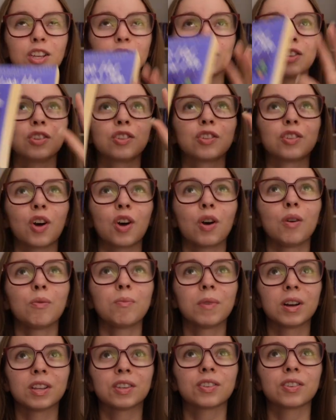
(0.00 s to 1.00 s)
so
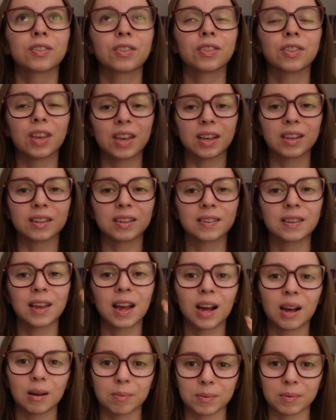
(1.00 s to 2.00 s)
much things
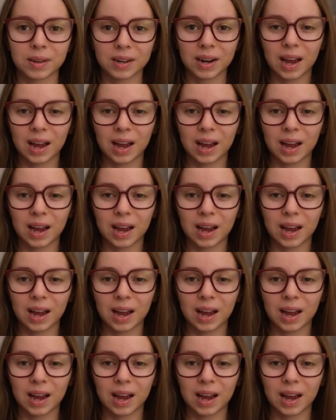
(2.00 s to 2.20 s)
happen.